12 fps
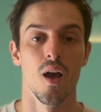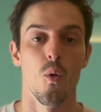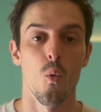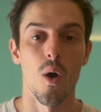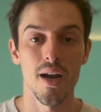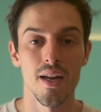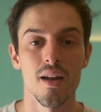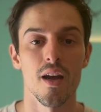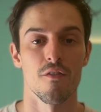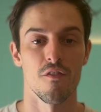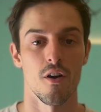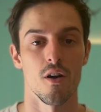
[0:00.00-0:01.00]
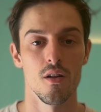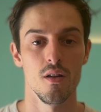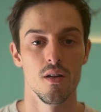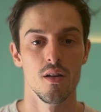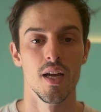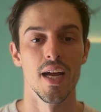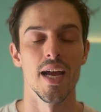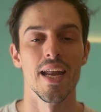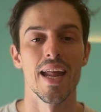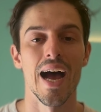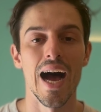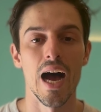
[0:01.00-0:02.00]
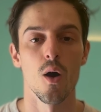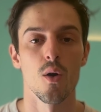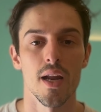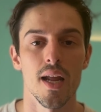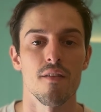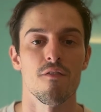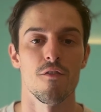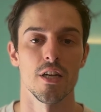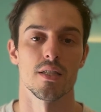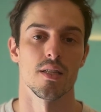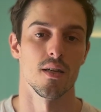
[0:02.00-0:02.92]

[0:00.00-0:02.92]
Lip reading: Why did I fall, and how can I fix it?